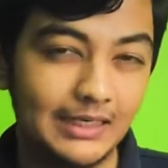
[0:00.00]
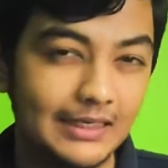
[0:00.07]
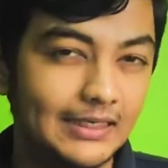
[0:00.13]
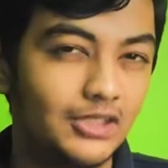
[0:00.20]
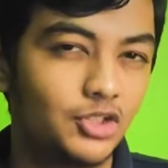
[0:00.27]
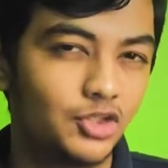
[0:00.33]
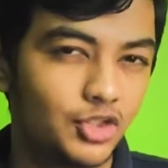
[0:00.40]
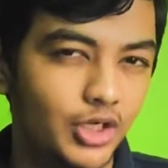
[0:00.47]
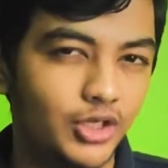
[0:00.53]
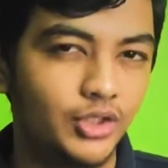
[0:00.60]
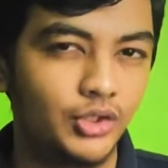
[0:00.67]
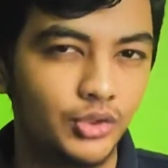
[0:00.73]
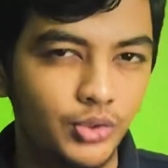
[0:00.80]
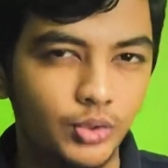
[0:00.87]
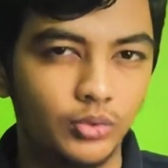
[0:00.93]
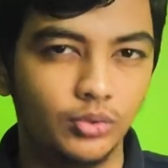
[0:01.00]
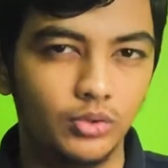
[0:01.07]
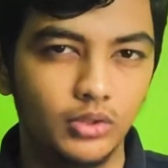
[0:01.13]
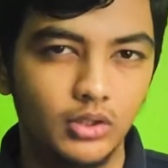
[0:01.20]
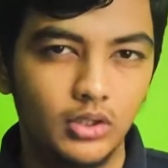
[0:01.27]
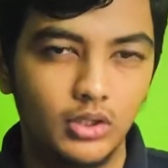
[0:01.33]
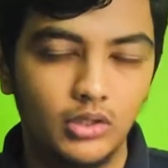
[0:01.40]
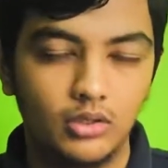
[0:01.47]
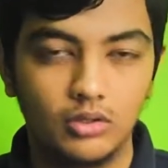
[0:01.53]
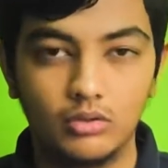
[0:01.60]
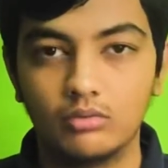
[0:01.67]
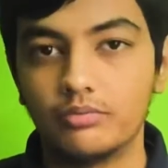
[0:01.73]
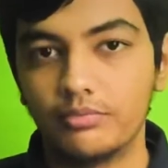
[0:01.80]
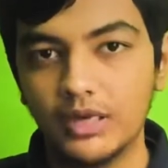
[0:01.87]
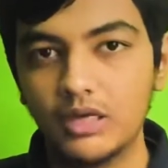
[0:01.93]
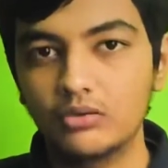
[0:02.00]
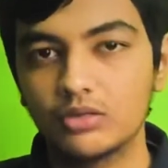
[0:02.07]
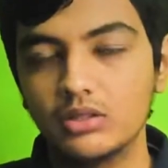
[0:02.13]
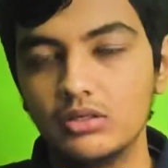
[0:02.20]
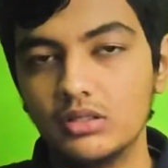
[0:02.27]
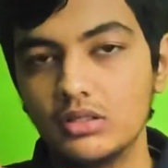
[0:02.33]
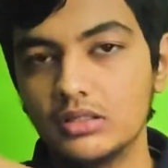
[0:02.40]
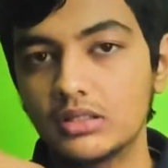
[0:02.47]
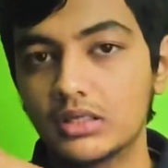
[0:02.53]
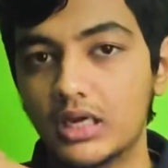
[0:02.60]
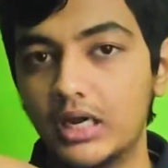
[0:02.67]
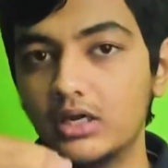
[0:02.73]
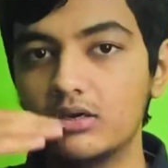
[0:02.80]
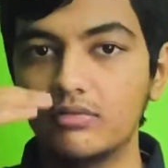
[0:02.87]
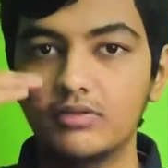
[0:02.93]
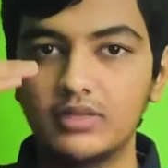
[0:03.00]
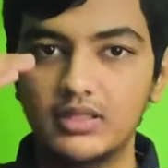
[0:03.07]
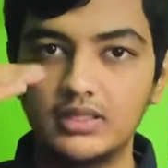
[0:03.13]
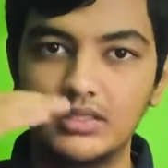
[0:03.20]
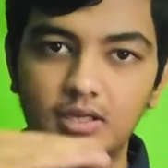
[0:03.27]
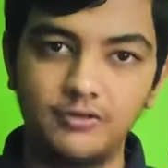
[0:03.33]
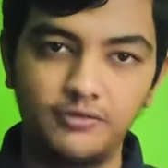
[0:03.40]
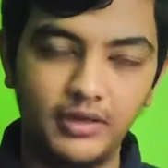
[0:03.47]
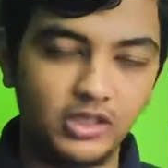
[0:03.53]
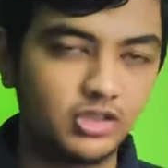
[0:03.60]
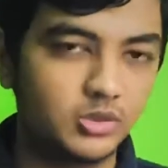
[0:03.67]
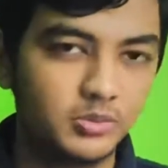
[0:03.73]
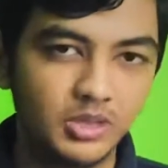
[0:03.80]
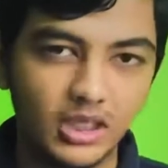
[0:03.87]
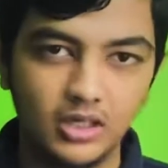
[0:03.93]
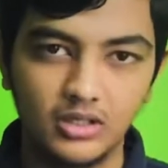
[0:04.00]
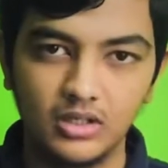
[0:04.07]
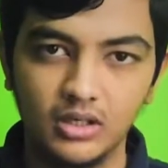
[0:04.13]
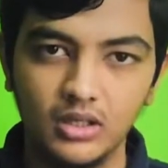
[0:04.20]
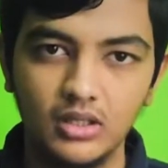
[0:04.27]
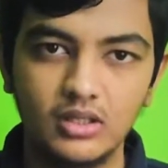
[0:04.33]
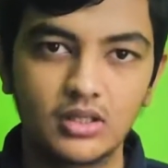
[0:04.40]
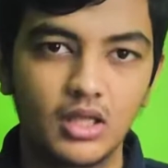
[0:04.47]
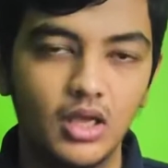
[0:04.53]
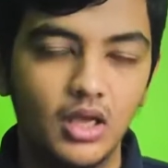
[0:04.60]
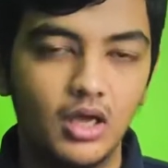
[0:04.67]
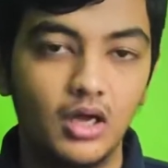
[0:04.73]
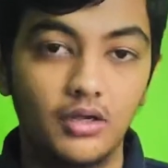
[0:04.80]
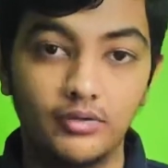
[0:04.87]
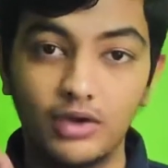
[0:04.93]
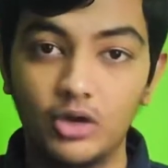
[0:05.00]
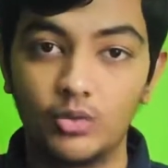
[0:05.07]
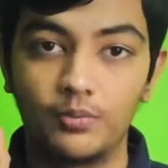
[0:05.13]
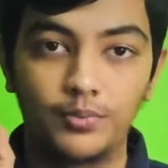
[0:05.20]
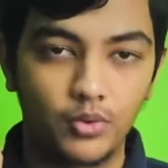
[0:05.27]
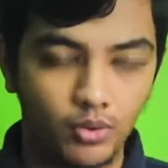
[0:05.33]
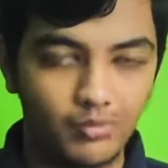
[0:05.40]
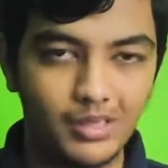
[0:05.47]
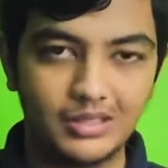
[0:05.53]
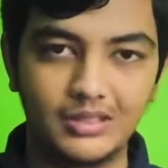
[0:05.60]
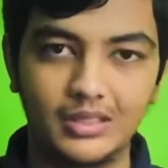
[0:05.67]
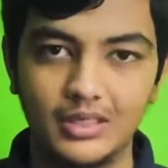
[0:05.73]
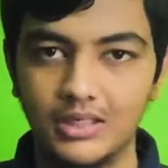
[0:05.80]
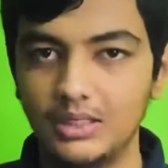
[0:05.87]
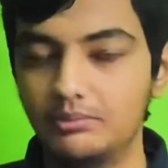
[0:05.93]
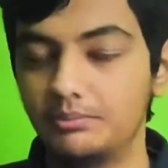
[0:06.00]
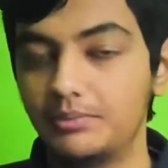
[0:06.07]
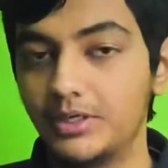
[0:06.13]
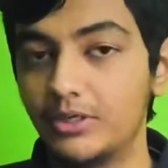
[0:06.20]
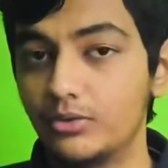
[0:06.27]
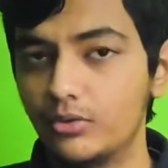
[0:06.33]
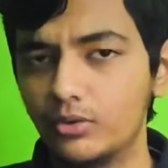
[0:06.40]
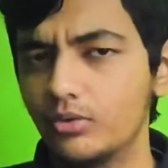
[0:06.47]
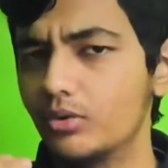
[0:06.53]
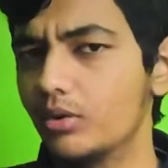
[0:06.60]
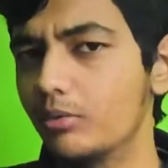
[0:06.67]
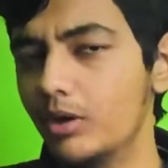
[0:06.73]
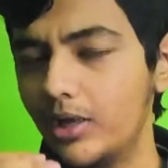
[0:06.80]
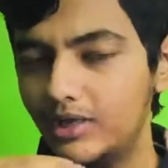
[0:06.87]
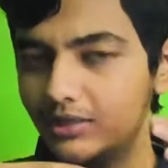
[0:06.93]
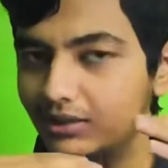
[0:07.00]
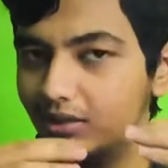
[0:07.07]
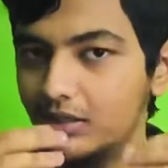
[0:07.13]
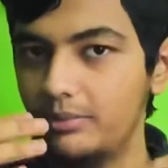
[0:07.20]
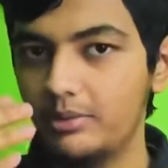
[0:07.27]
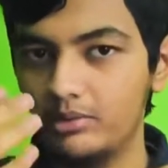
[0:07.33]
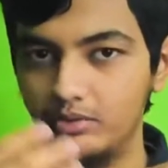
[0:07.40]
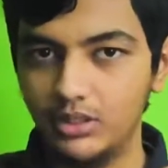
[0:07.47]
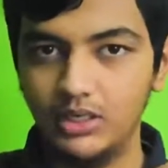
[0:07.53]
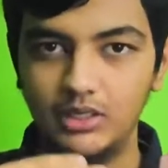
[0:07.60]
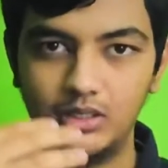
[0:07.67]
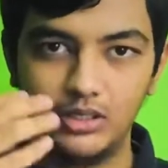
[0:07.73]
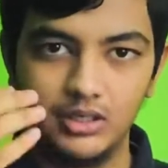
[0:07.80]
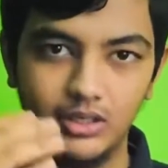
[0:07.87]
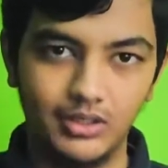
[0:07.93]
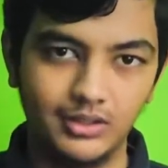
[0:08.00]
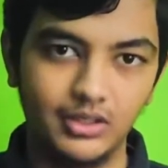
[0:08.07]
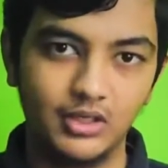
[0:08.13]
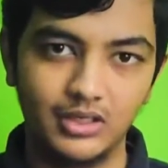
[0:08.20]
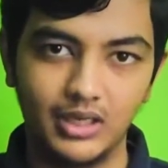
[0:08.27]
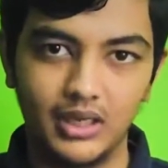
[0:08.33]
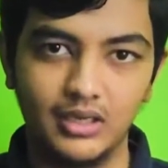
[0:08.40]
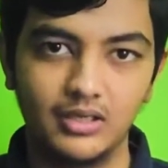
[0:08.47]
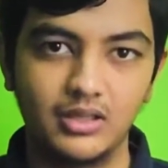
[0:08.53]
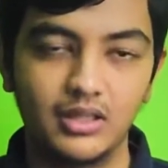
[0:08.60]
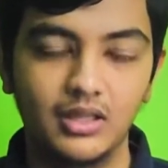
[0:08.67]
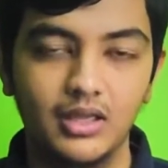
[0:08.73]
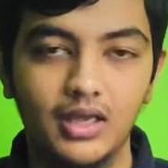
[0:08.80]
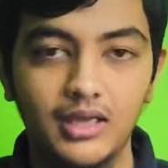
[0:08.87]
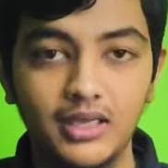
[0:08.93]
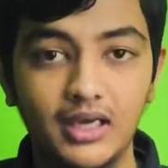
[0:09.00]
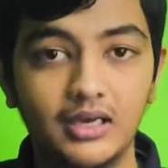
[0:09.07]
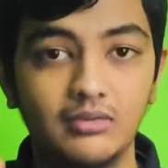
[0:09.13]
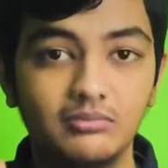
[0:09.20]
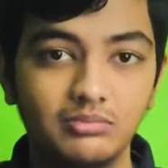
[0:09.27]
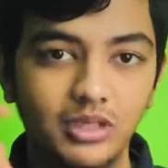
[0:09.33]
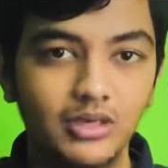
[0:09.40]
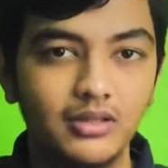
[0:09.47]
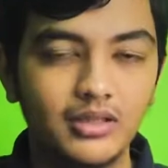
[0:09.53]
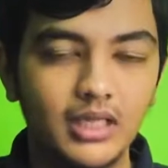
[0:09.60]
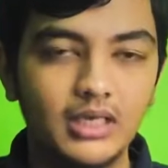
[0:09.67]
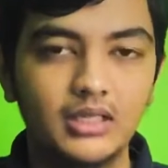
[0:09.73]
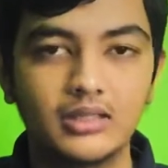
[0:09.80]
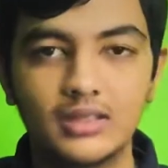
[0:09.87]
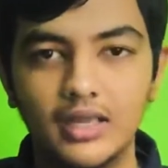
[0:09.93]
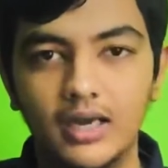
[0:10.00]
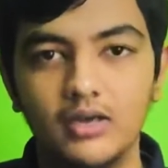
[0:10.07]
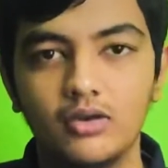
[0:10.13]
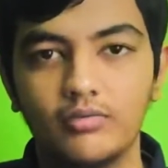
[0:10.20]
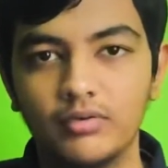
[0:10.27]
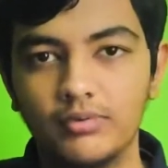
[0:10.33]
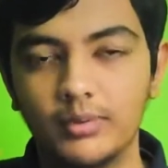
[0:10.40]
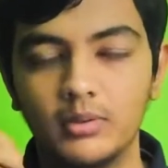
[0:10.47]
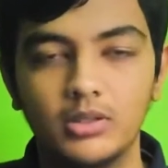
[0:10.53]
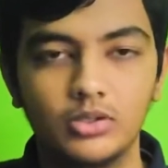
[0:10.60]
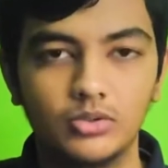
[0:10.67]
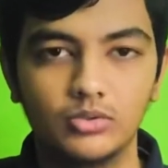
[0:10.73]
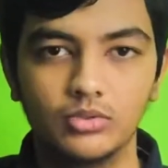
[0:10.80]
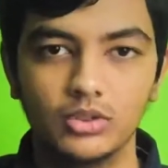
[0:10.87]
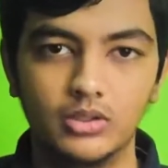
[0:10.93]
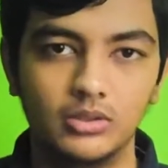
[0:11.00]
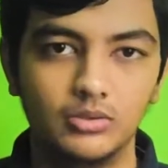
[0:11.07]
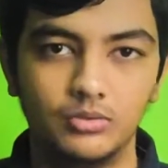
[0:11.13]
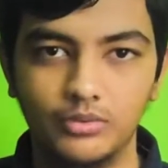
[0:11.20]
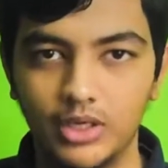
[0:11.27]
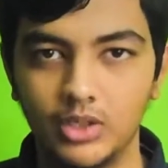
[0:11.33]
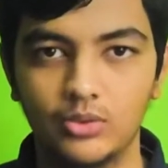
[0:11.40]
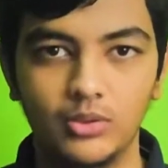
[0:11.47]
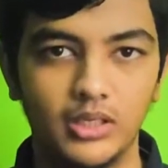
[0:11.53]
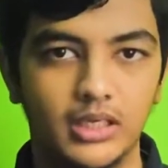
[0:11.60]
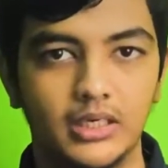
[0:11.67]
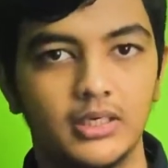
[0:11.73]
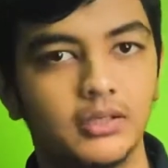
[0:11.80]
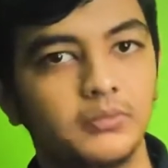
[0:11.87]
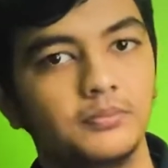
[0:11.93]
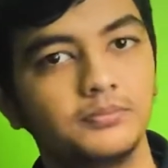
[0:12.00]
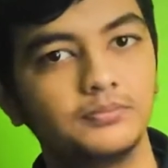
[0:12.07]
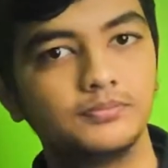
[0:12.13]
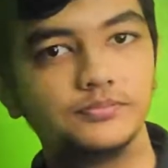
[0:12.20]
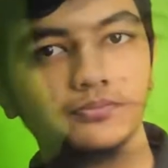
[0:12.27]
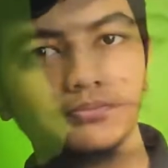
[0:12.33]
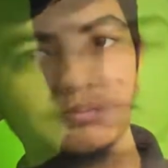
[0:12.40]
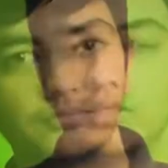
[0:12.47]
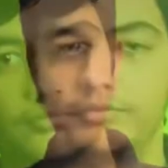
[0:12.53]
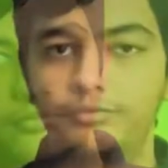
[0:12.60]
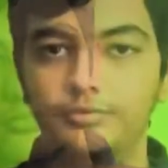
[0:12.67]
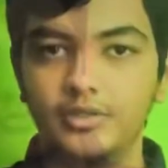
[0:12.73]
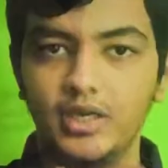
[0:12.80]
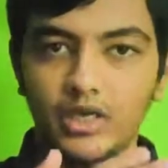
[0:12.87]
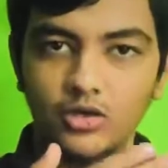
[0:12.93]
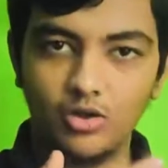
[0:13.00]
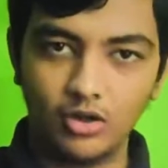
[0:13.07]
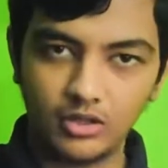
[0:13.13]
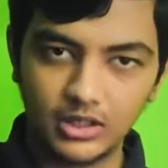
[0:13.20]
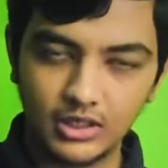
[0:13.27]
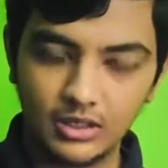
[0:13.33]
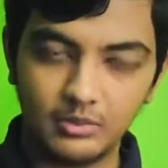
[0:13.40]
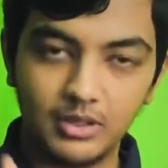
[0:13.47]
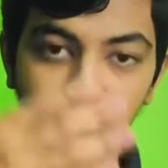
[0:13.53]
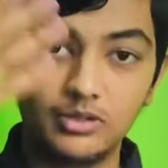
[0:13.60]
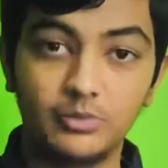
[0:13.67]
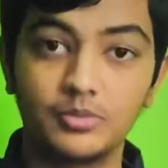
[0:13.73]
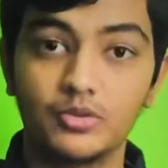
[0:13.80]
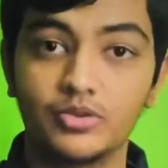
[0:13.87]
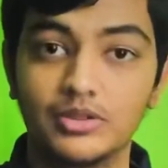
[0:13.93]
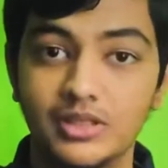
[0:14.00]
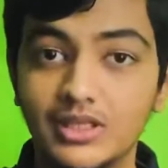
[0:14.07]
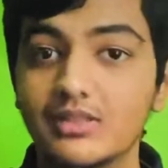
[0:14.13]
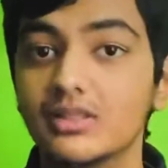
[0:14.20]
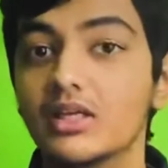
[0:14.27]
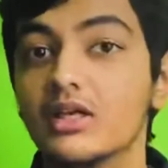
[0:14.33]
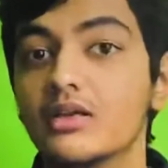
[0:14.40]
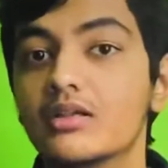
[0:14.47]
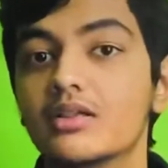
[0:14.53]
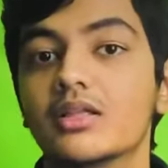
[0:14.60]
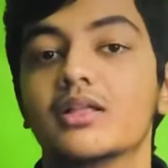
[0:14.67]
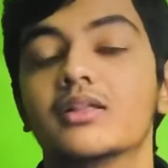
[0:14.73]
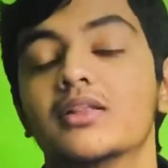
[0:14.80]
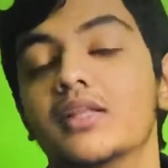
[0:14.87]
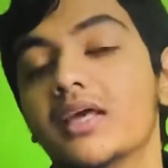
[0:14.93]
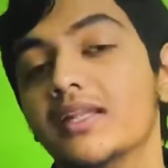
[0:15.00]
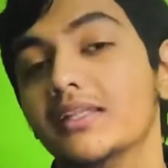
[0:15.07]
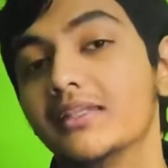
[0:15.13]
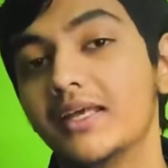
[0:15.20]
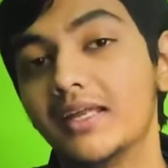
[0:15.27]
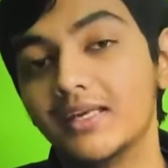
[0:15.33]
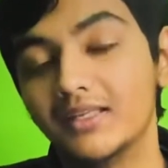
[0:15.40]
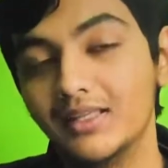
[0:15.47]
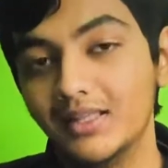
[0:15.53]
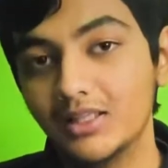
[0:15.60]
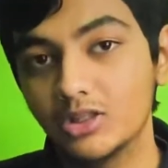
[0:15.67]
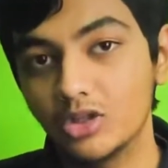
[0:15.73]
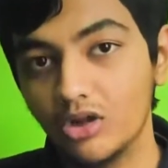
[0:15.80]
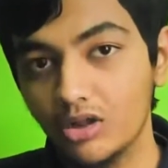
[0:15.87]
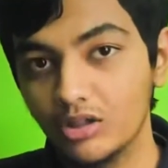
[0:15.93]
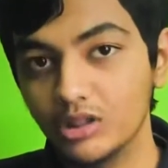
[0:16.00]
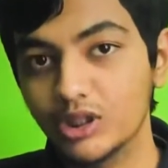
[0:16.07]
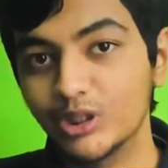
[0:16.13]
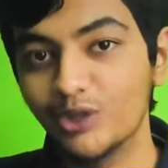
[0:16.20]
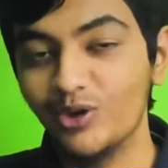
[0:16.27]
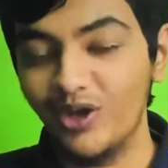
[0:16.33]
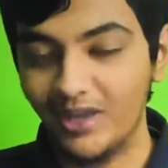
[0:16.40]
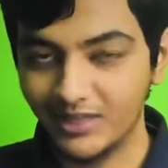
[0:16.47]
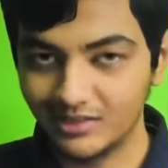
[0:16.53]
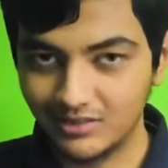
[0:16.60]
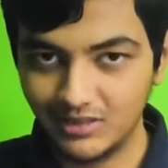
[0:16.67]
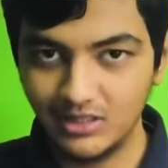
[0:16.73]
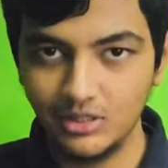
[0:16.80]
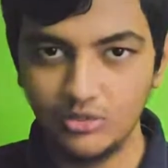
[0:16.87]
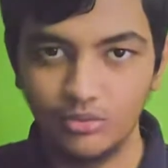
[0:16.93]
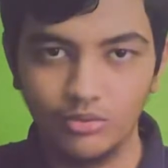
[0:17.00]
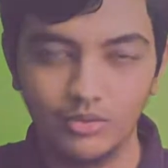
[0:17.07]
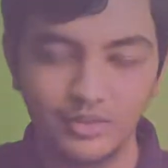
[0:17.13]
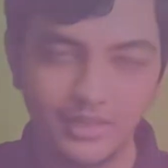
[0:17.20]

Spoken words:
8 Gen 2. Reno series is a kind of that flagship tire series, Reno Pro basically, but don't know anything about that other tires. And yeah, the design is kind of familiar to the Reno 8. And if we are talking about the processors, then there is also Exynos